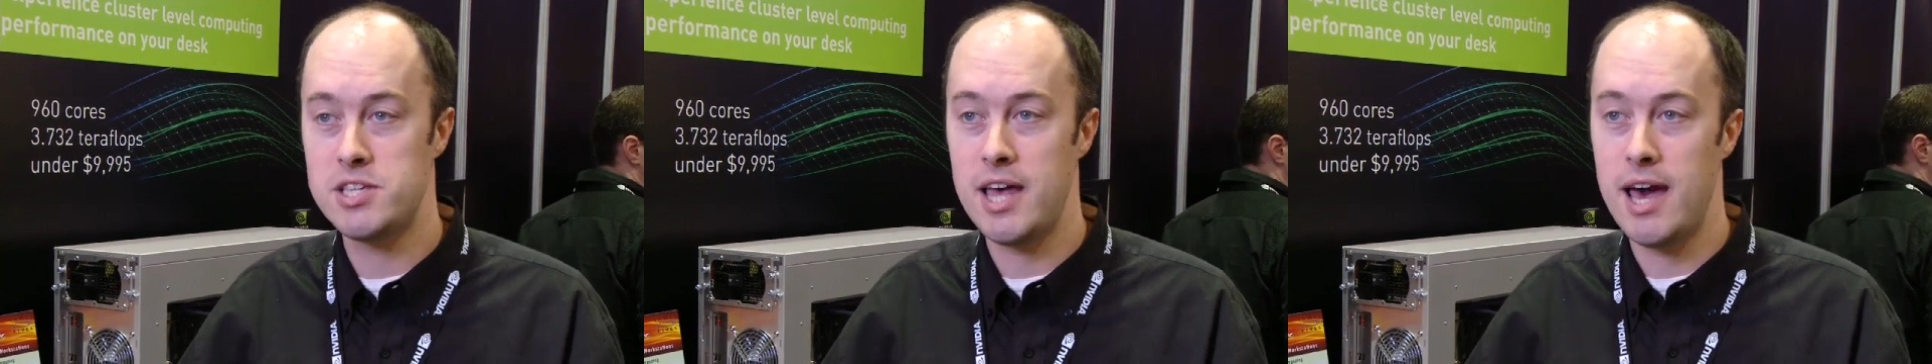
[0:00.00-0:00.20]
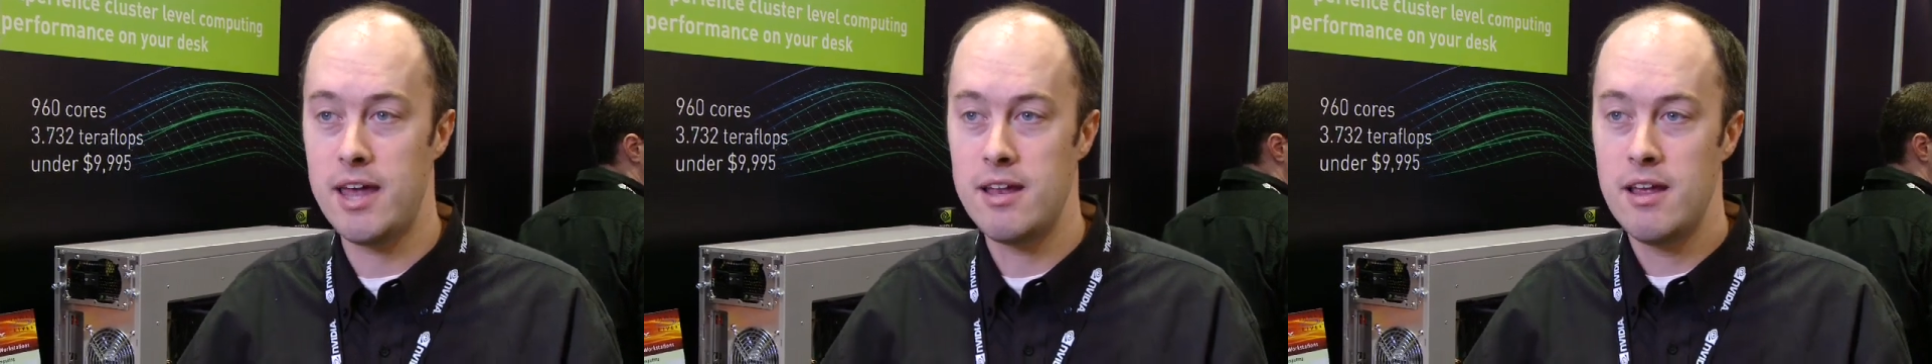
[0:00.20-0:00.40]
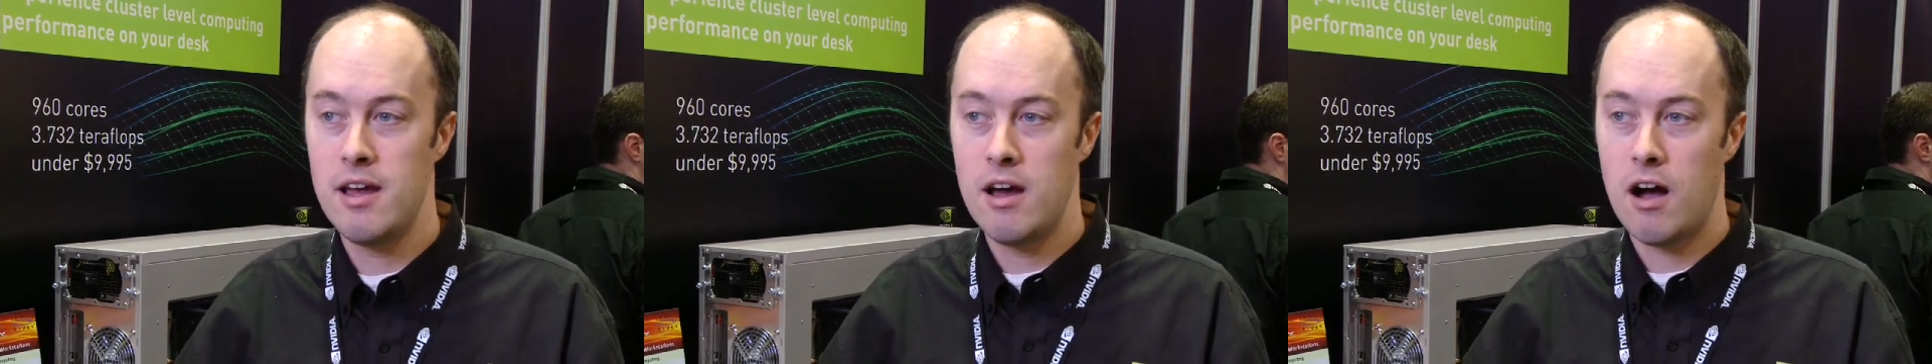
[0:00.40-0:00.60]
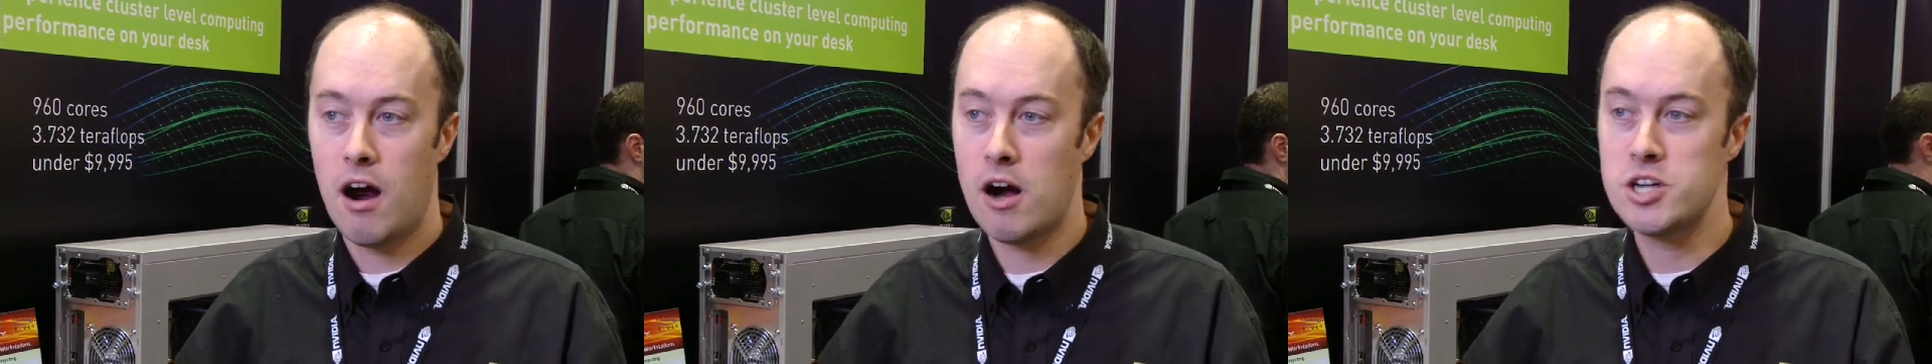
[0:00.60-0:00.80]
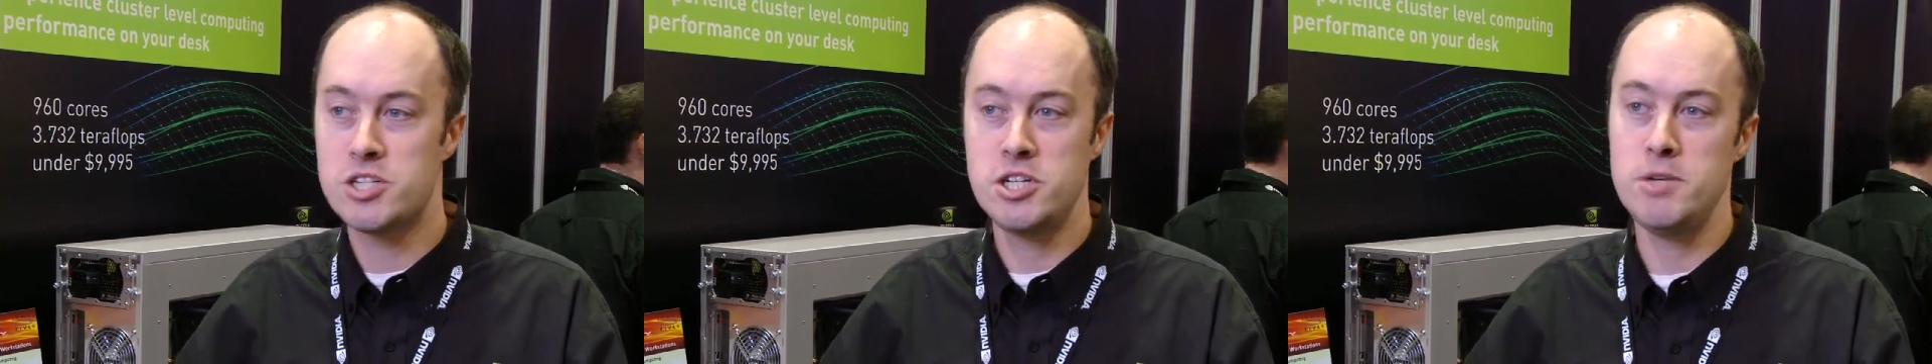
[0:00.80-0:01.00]
that
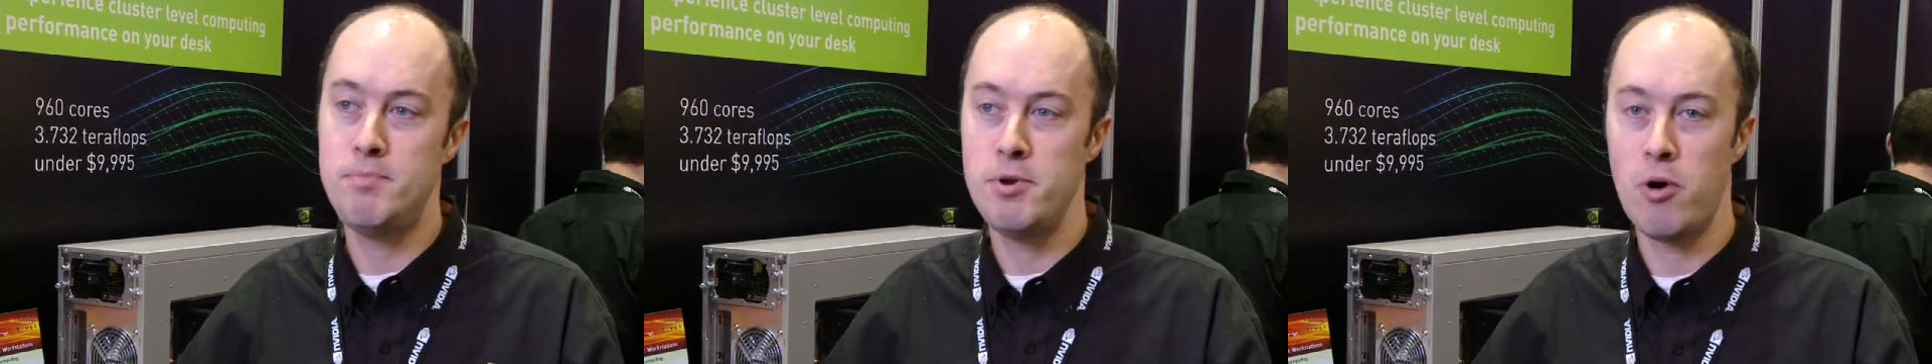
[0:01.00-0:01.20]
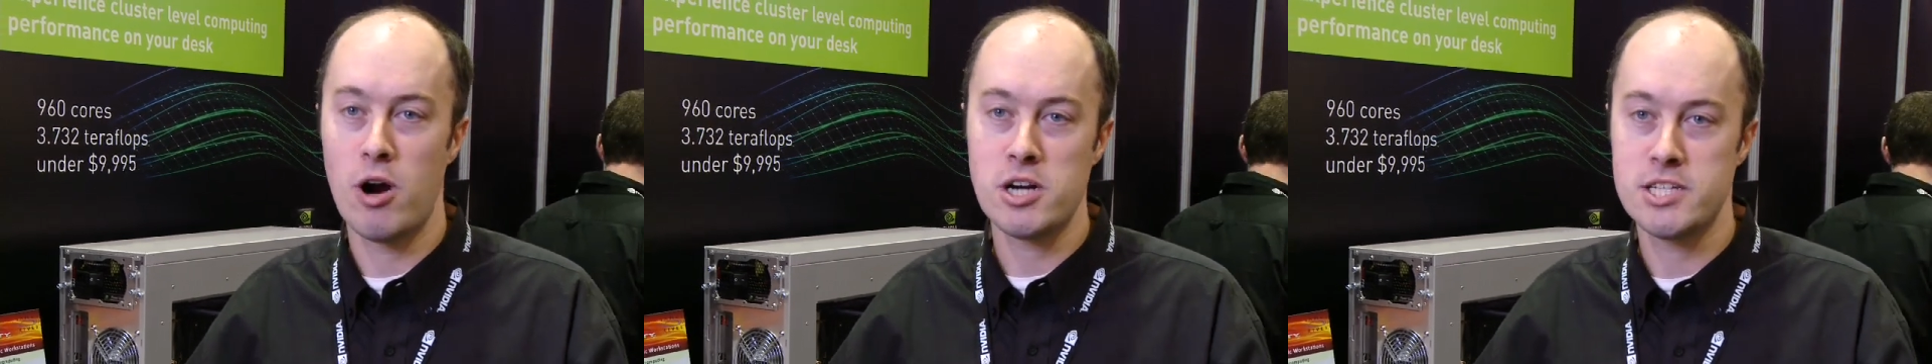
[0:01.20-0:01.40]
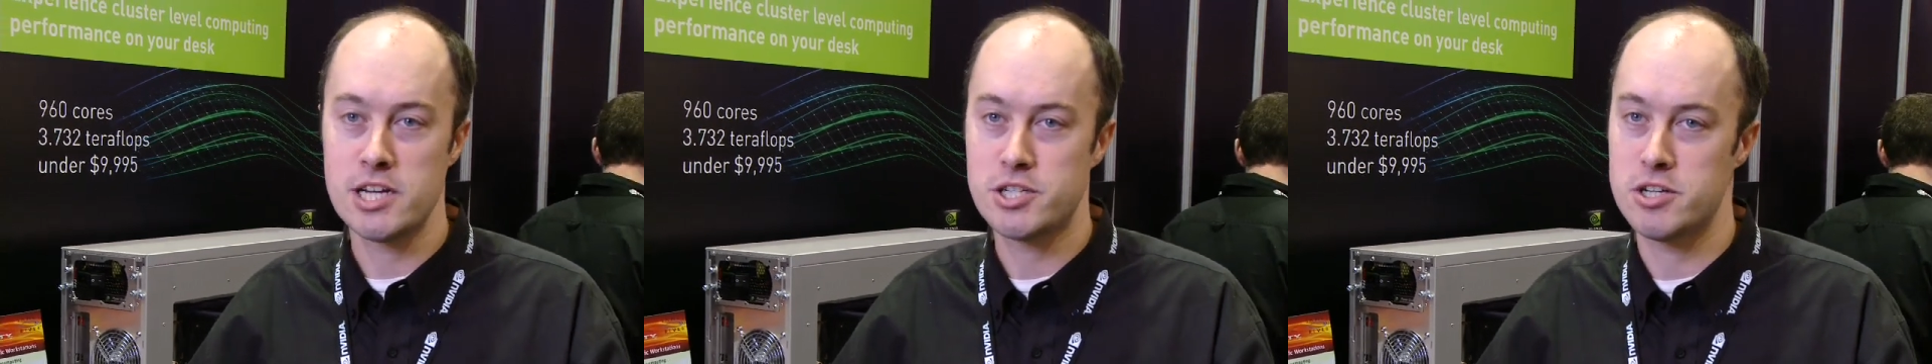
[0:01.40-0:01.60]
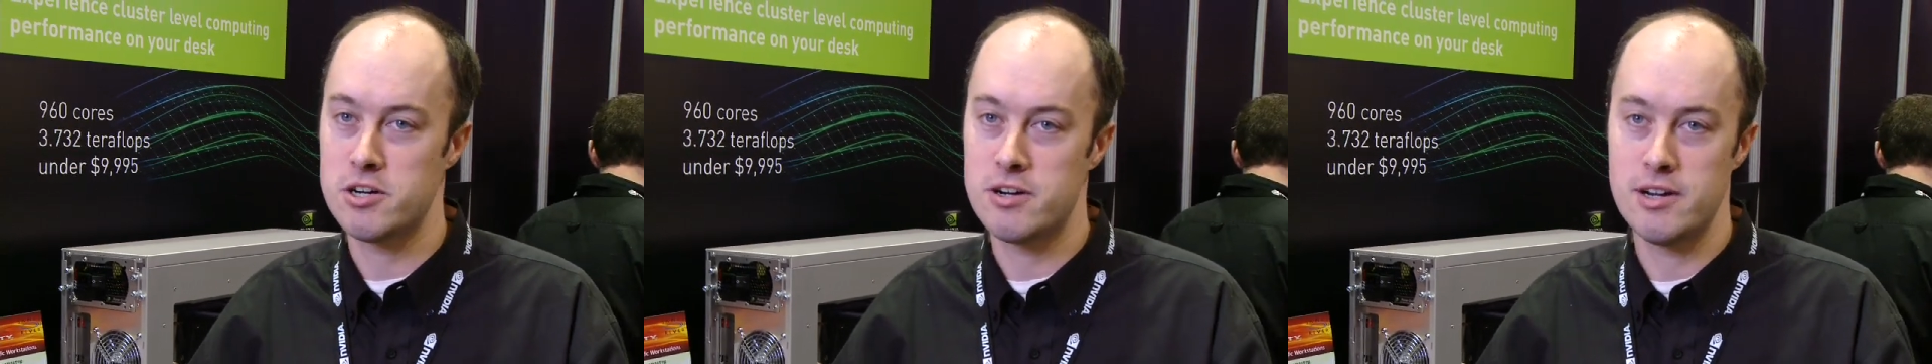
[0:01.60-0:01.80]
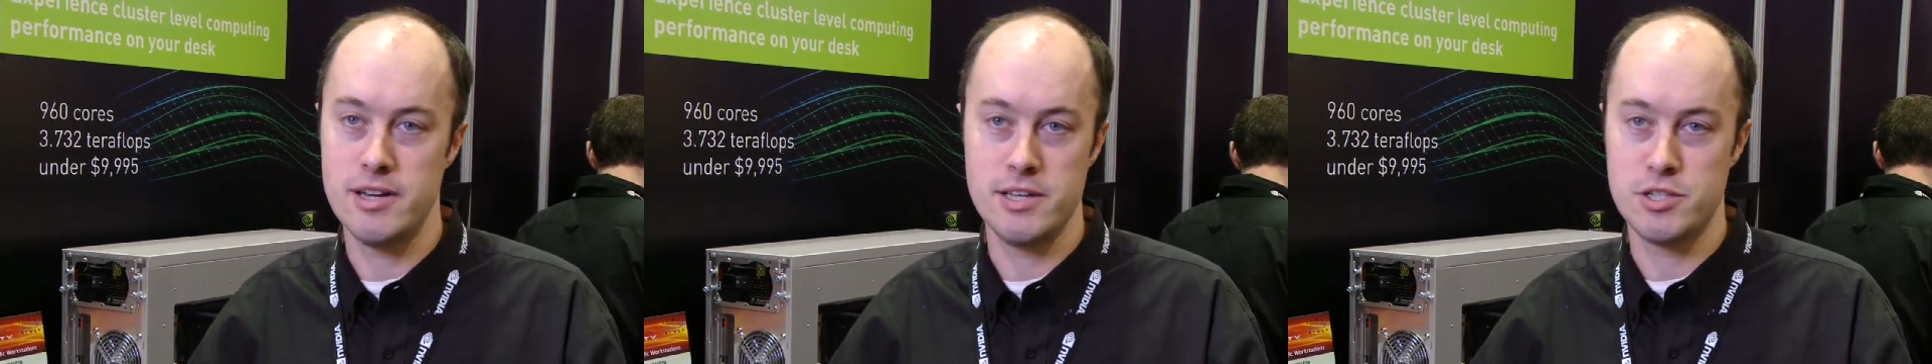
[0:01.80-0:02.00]
our GPU architecture